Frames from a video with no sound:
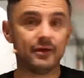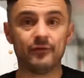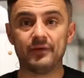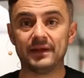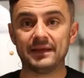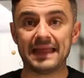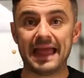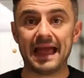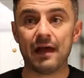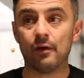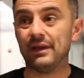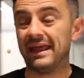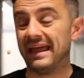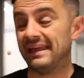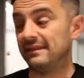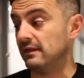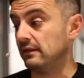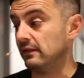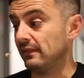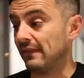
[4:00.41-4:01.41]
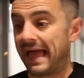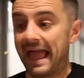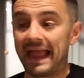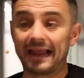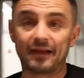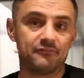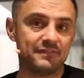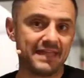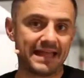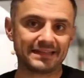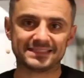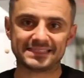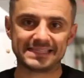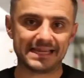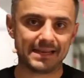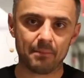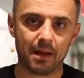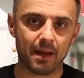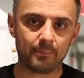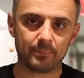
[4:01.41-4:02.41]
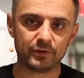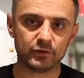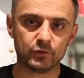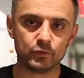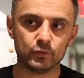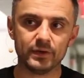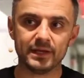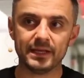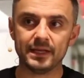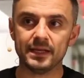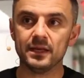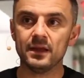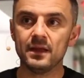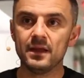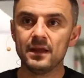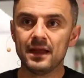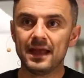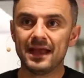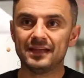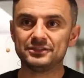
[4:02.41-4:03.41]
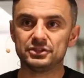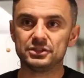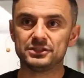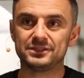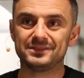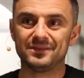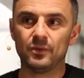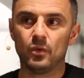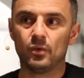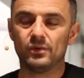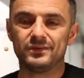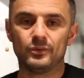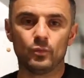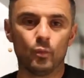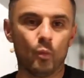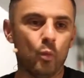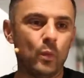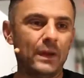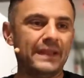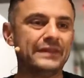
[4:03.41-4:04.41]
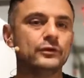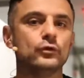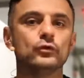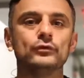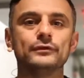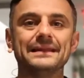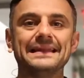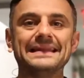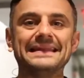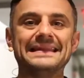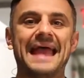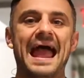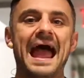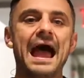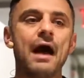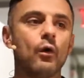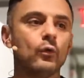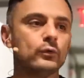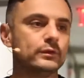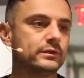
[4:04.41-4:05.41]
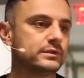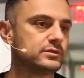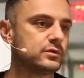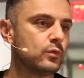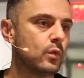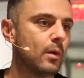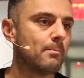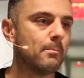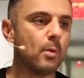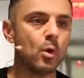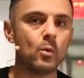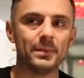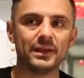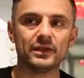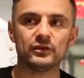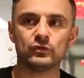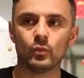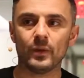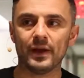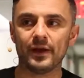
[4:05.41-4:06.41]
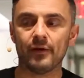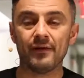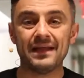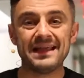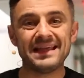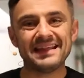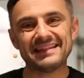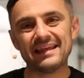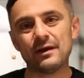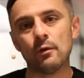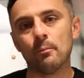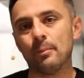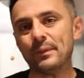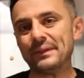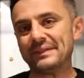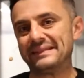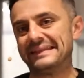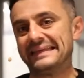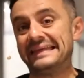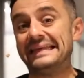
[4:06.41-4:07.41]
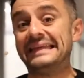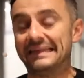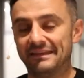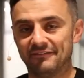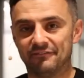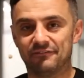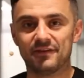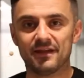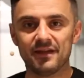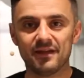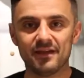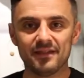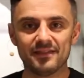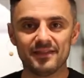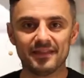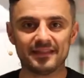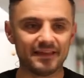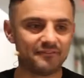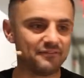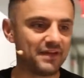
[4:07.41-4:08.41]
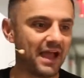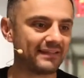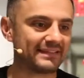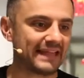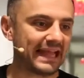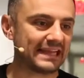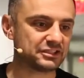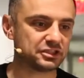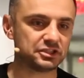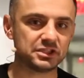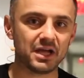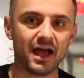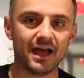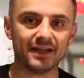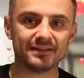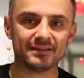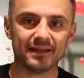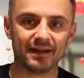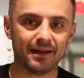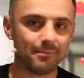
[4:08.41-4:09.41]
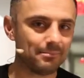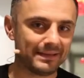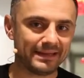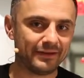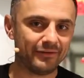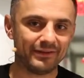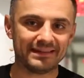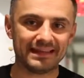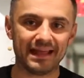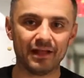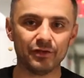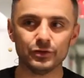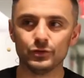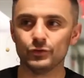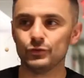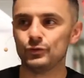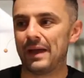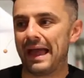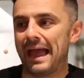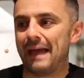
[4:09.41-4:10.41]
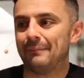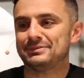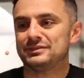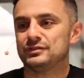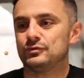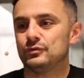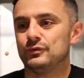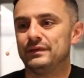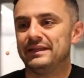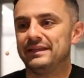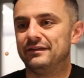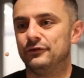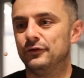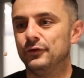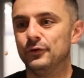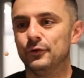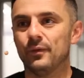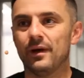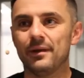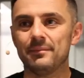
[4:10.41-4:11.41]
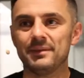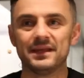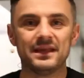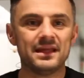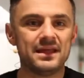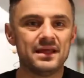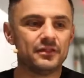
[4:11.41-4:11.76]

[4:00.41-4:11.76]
tearing down and the lack of that same opportunity has just dwindled down to a moment where they don't believe that they've got that shot. And I'm here to tell you, you absolutely do. I mean,